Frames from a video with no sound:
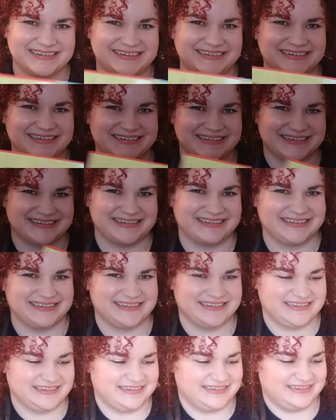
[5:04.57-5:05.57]

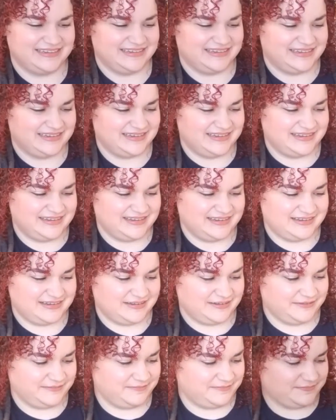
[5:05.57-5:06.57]

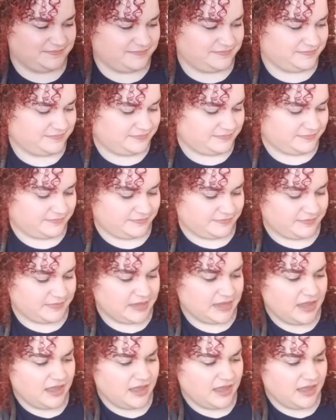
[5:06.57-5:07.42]
(no one is talking)